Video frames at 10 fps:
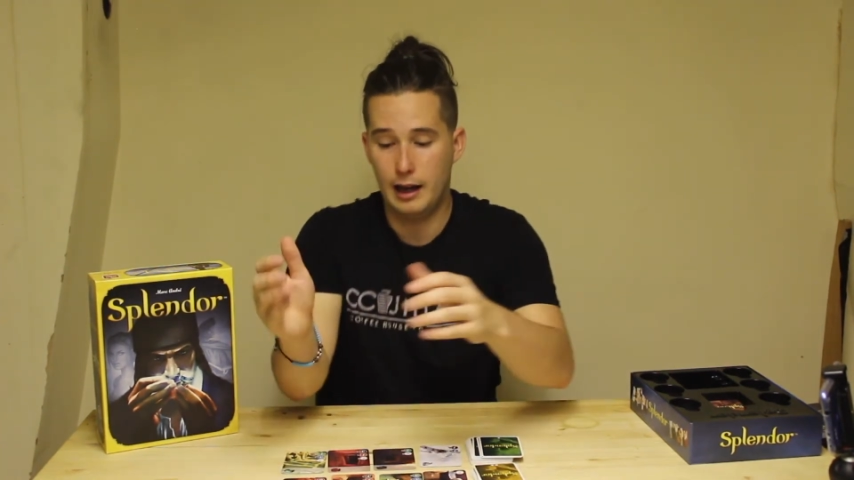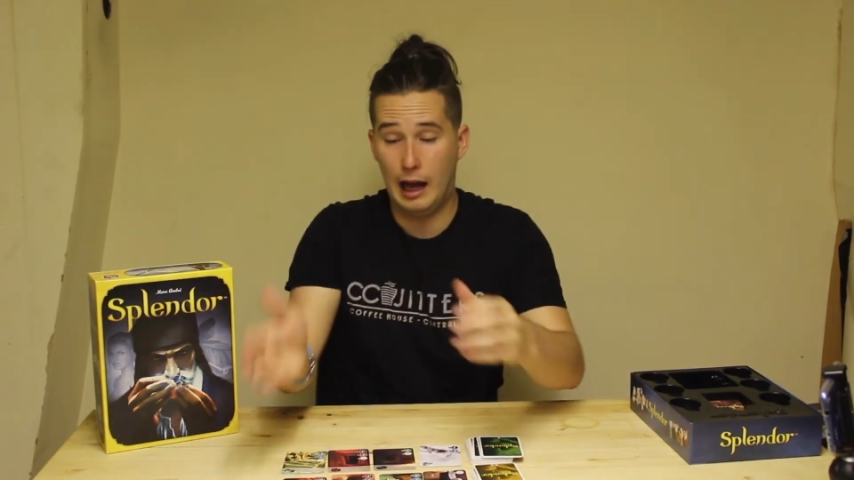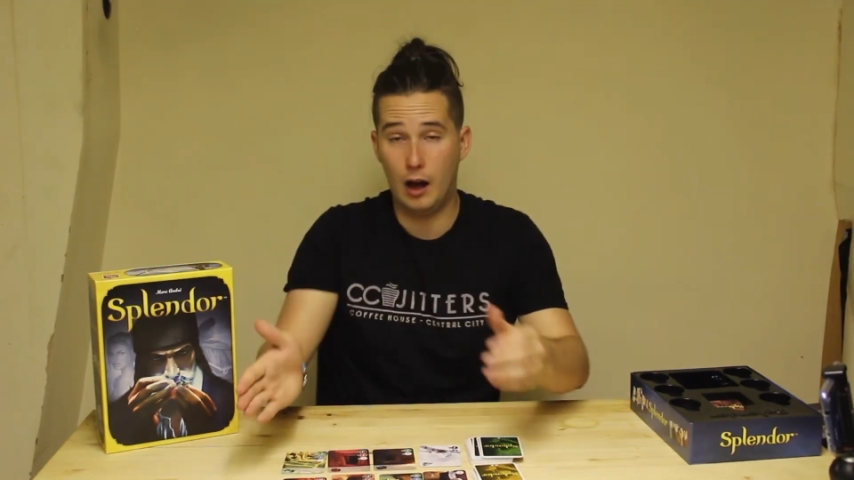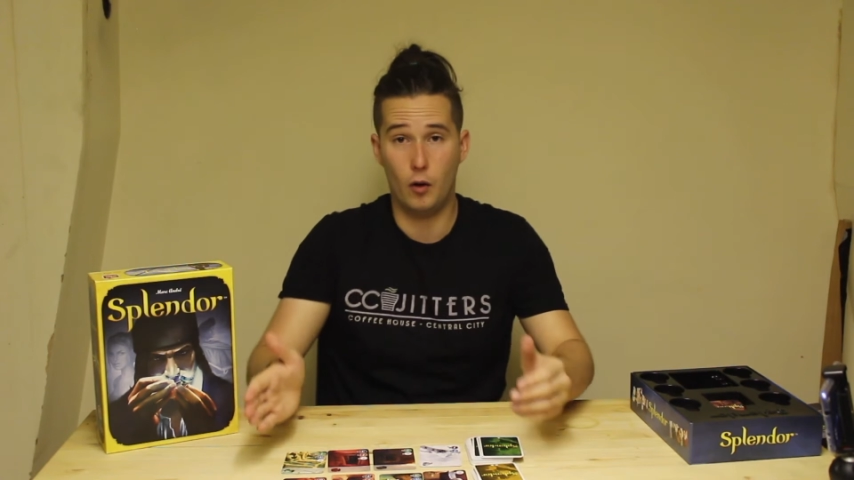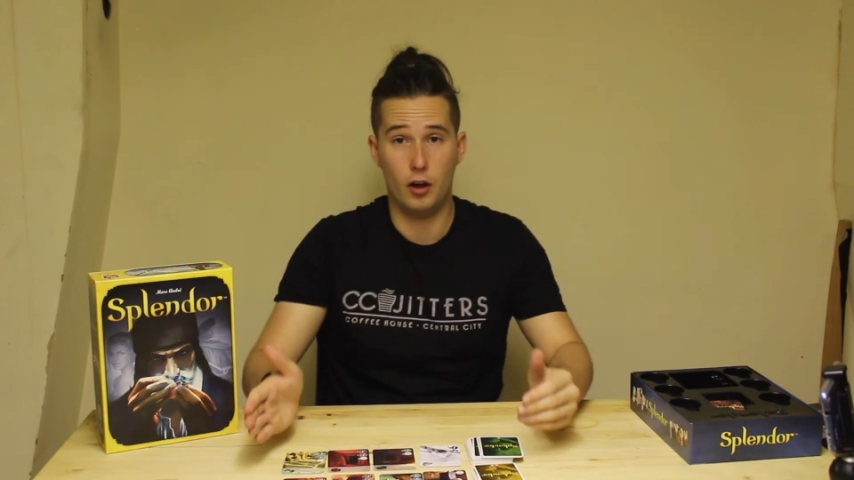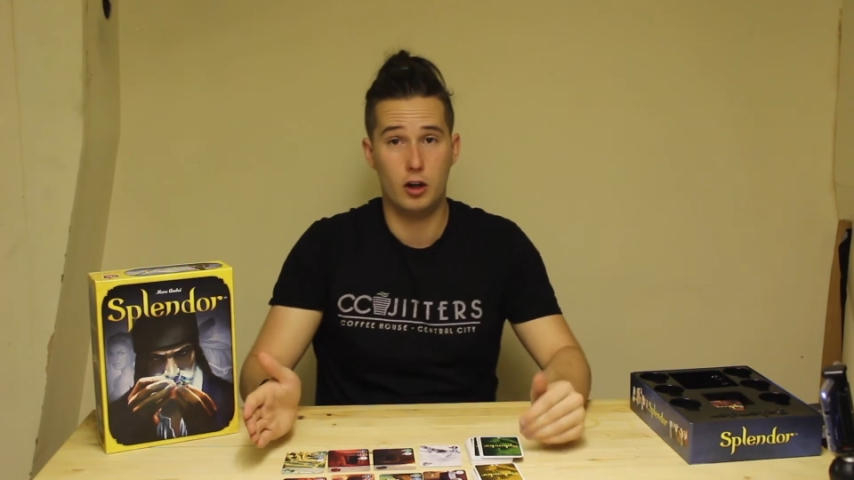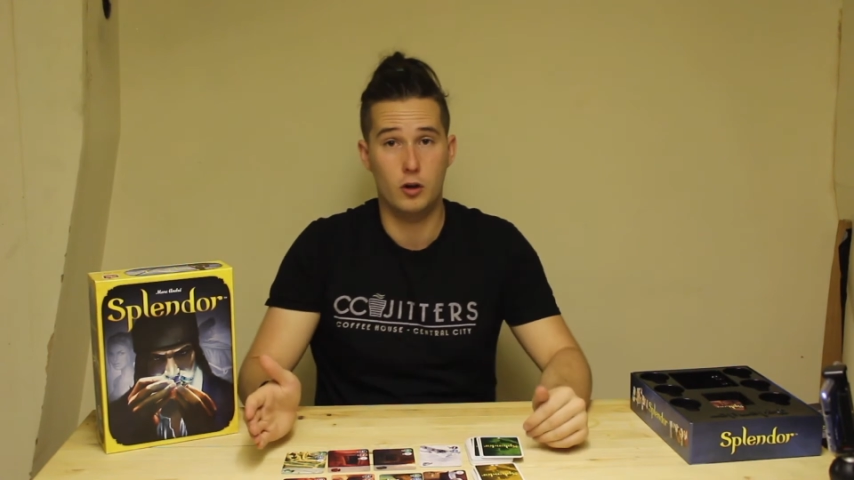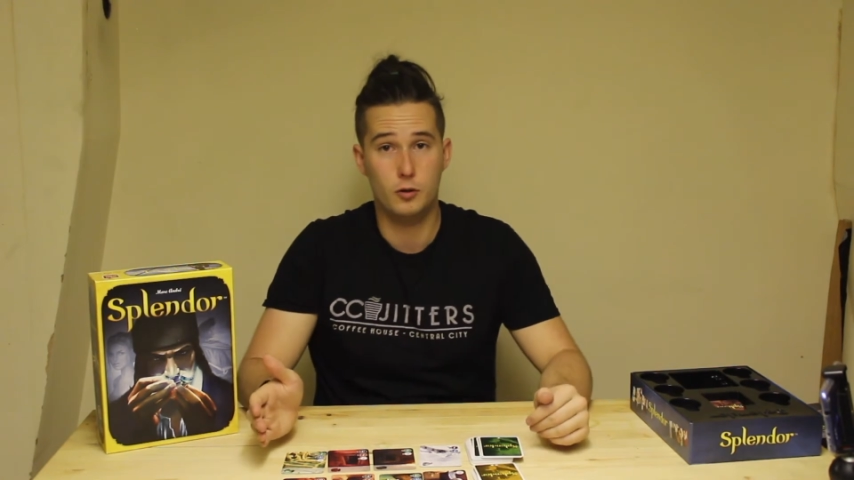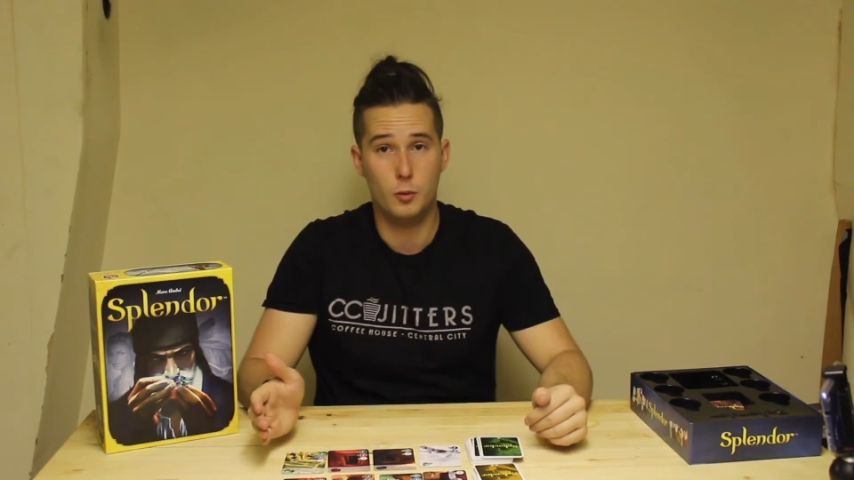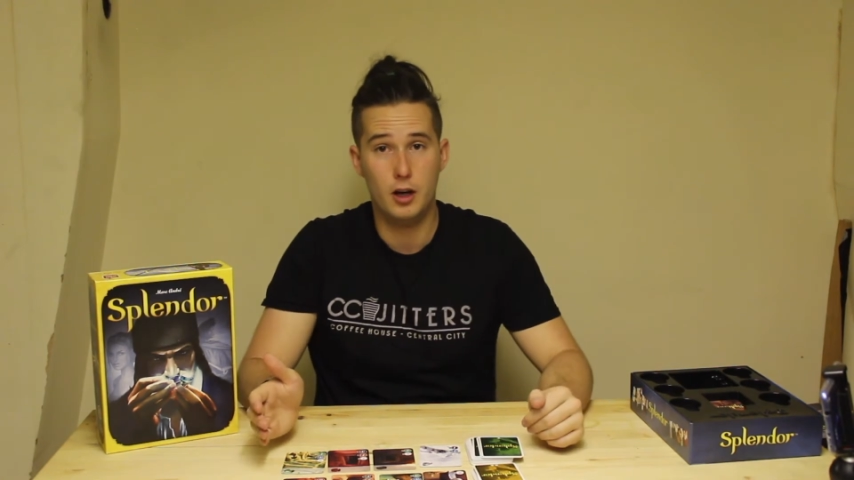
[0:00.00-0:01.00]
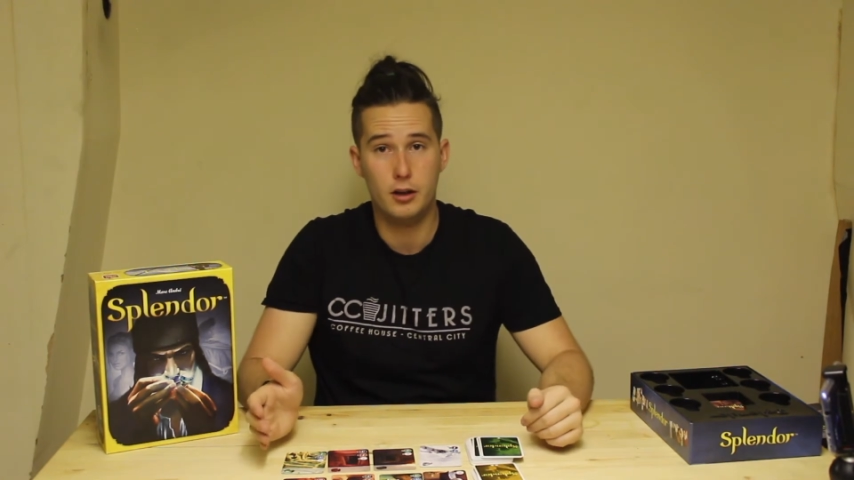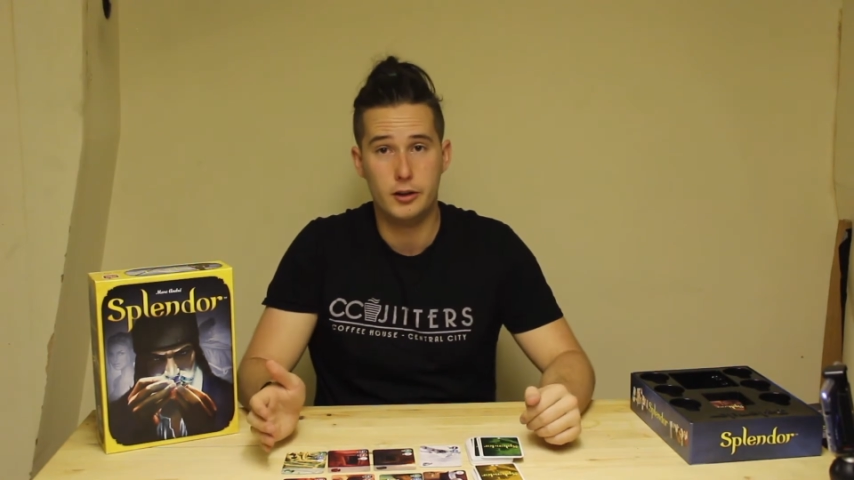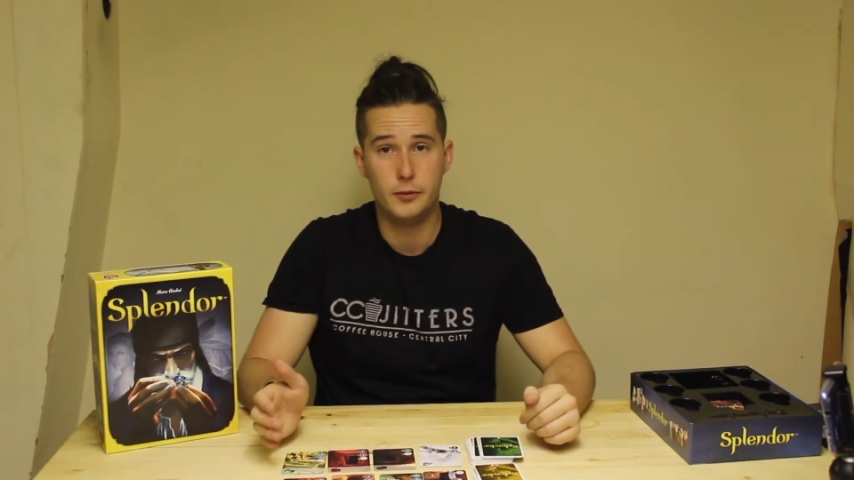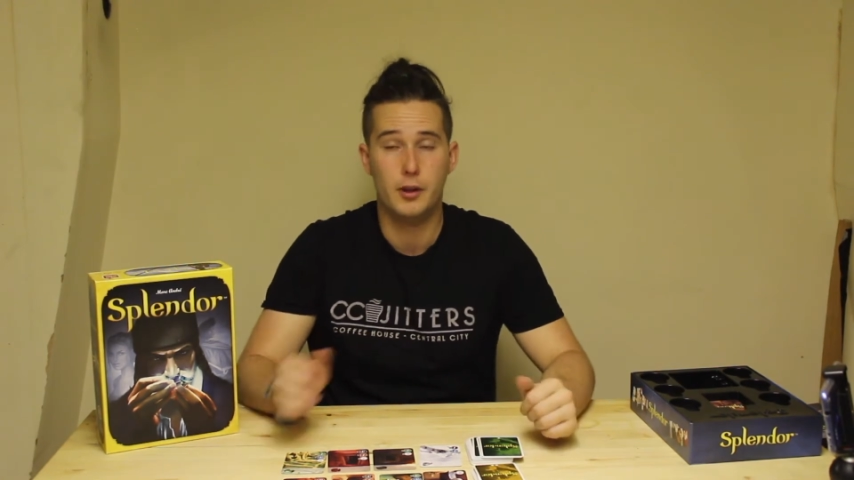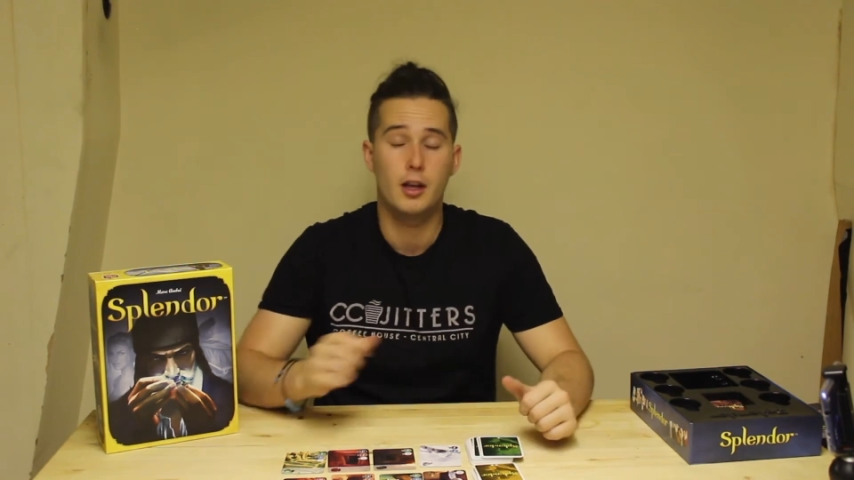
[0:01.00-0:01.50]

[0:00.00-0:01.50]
how the gold works.